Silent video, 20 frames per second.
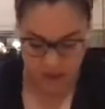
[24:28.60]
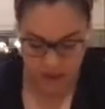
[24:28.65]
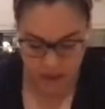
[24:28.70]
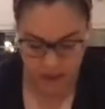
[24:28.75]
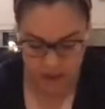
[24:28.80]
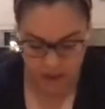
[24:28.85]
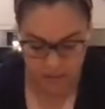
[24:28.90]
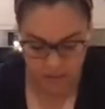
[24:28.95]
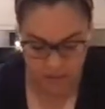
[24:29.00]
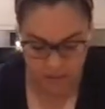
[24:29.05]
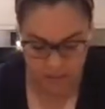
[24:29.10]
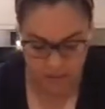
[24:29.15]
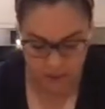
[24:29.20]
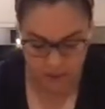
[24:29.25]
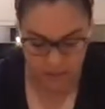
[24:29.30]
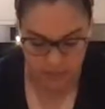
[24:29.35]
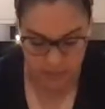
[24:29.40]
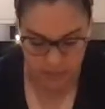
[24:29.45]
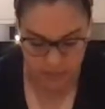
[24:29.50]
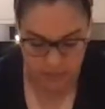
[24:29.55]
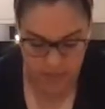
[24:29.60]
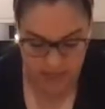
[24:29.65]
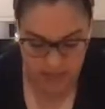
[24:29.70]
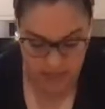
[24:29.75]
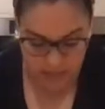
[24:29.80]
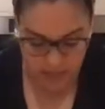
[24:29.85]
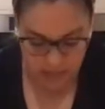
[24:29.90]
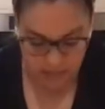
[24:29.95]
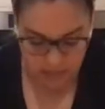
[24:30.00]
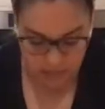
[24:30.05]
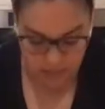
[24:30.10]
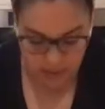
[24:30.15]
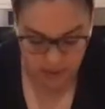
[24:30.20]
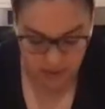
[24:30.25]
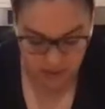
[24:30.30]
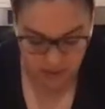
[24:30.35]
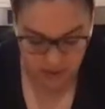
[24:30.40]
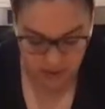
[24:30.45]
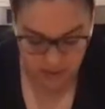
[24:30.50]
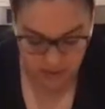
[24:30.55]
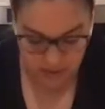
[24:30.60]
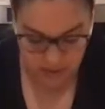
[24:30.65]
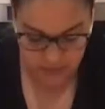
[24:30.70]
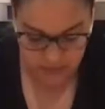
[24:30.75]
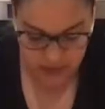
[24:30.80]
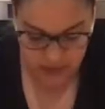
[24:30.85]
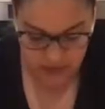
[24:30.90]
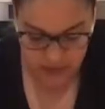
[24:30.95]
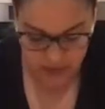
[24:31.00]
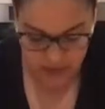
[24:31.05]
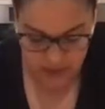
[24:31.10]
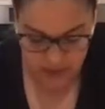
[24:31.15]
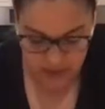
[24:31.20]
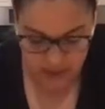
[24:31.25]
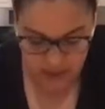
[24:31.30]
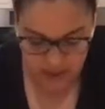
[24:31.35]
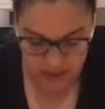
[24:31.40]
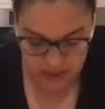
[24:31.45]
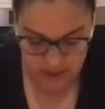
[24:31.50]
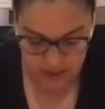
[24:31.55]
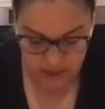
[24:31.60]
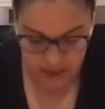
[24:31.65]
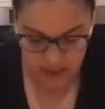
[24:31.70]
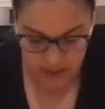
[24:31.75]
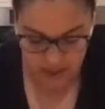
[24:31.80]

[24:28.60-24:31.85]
I'm going to put my medium vanilla circle in.